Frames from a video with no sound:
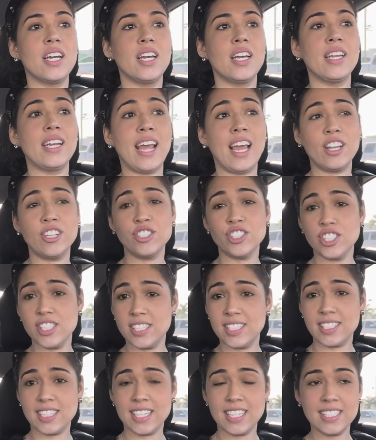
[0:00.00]
an
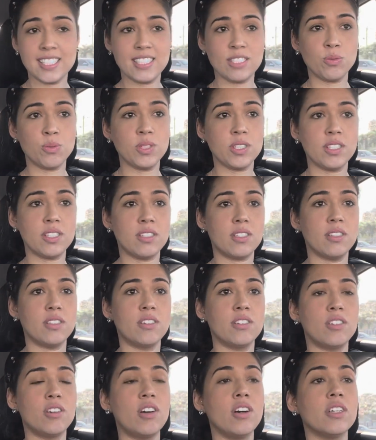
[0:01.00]
allergist, I guess that's what
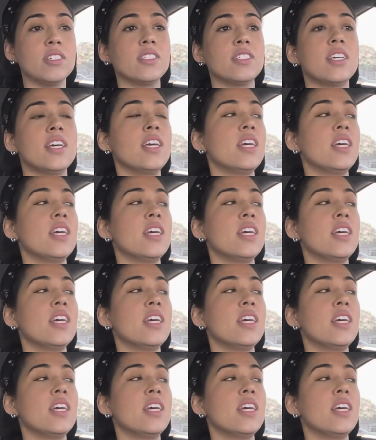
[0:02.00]
they're called.